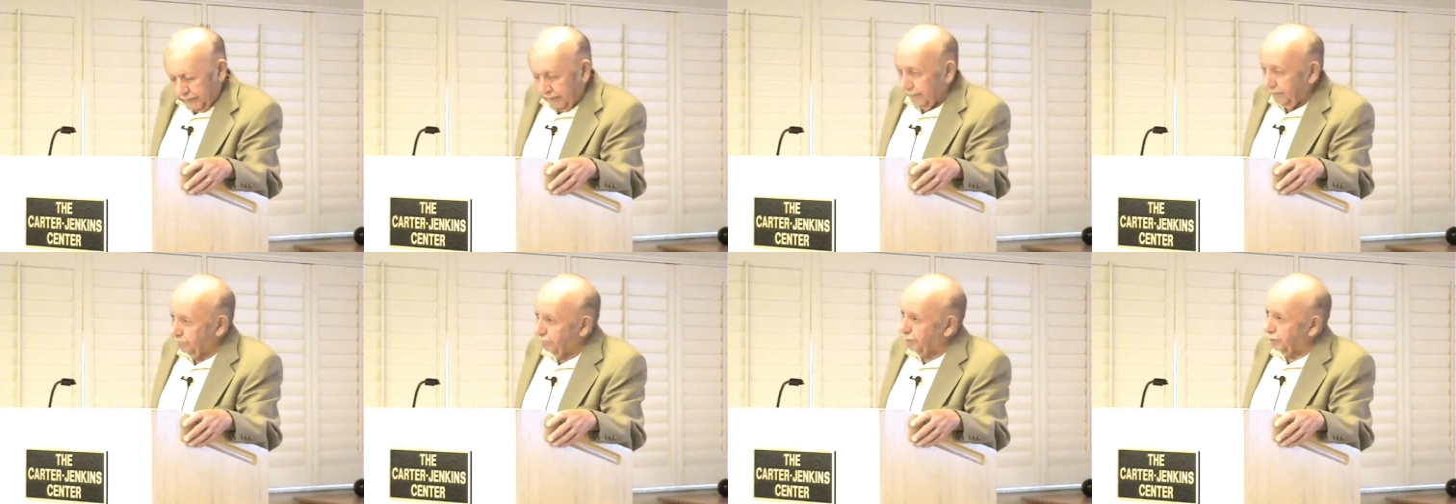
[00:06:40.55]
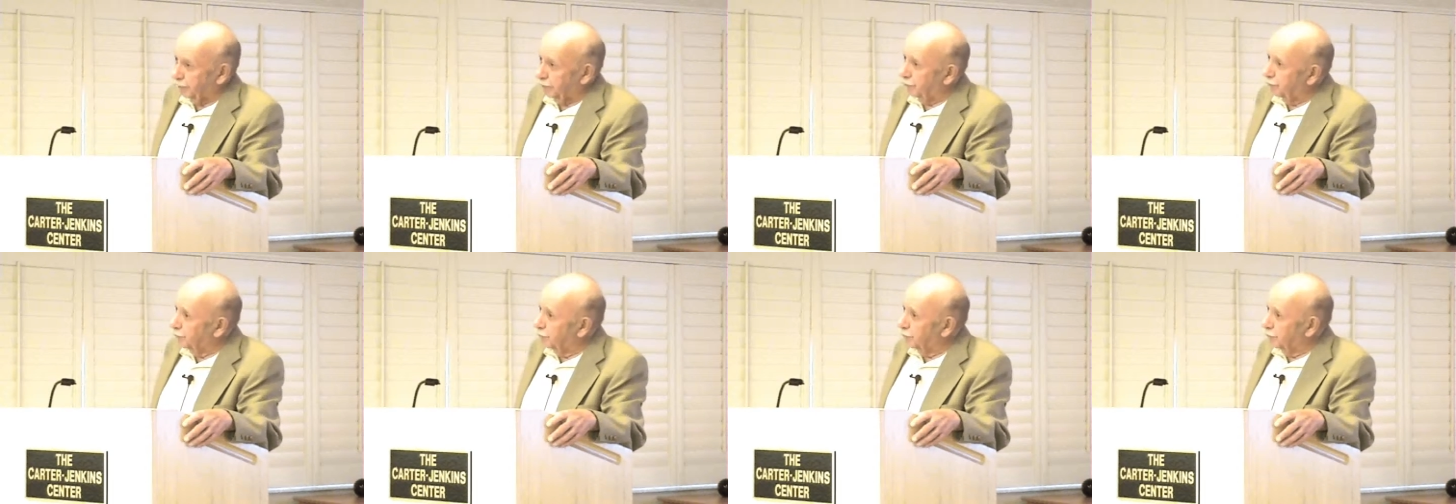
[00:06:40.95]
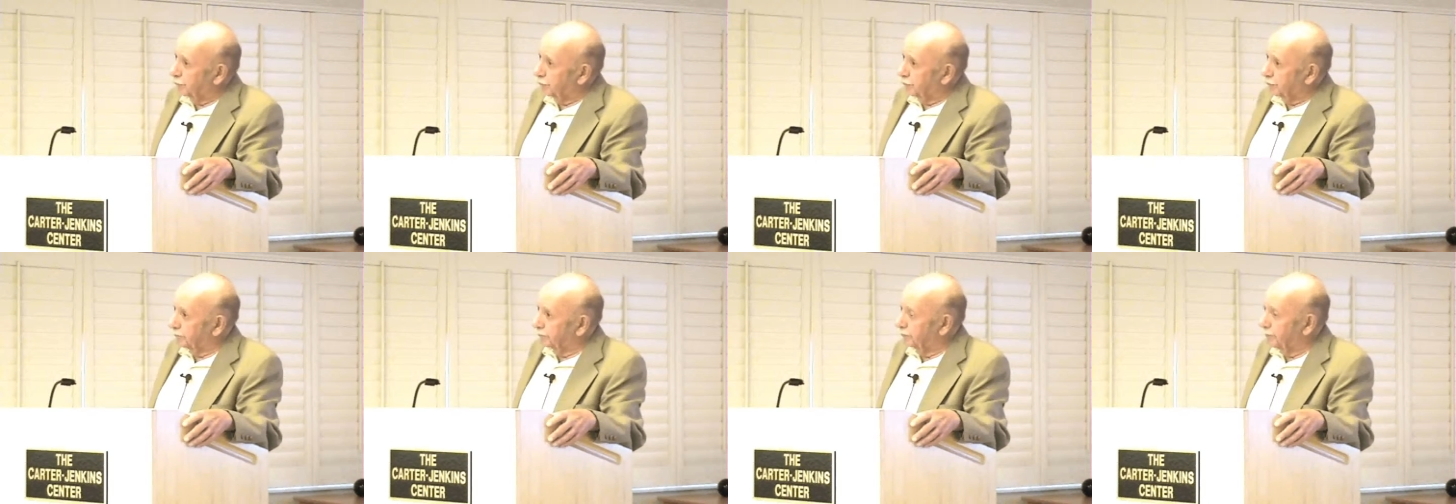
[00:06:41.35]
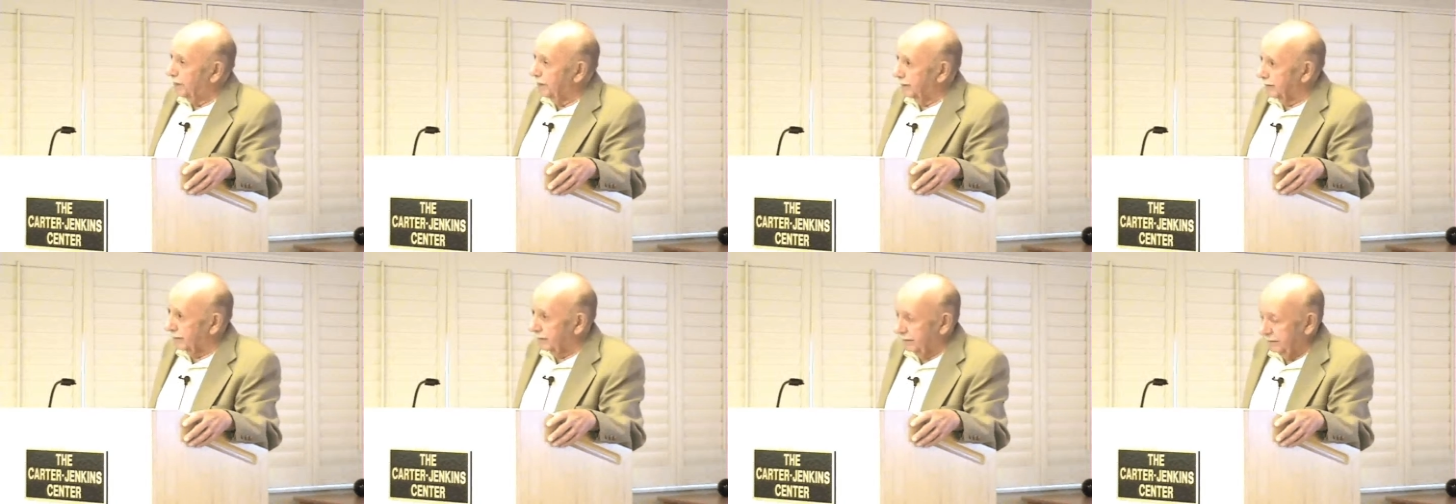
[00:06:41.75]
that produces
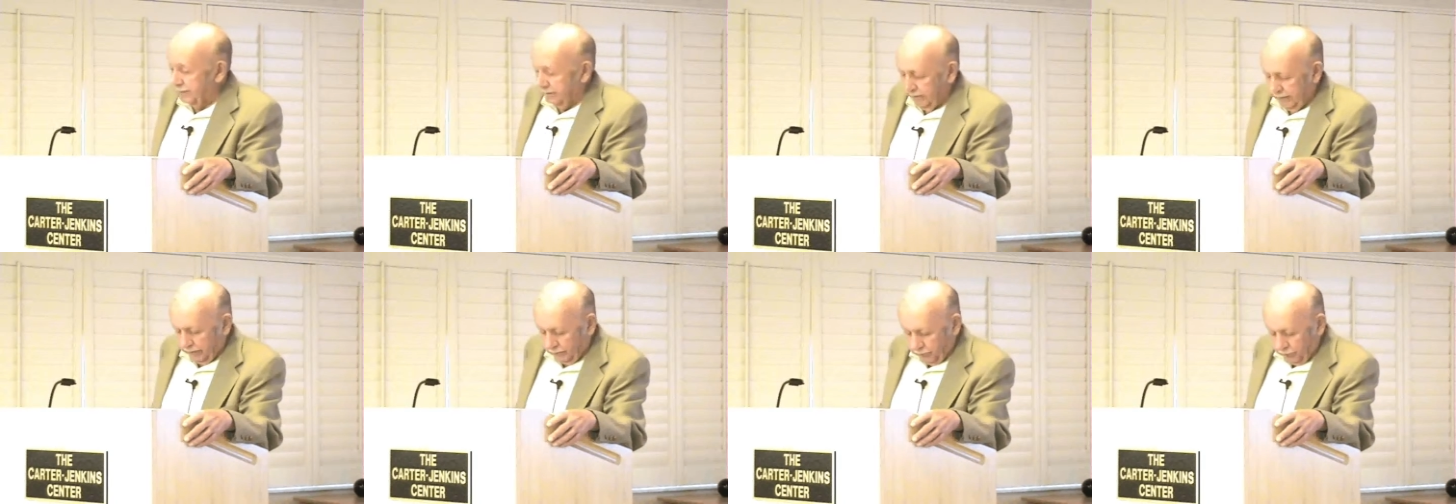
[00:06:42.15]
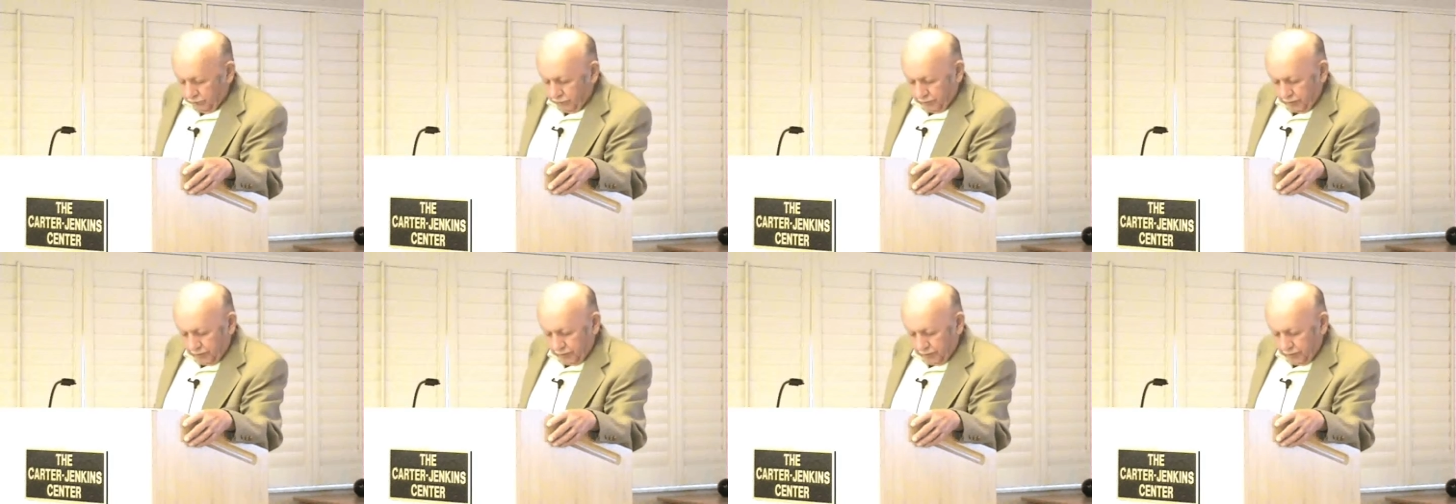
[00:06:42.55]
milk and other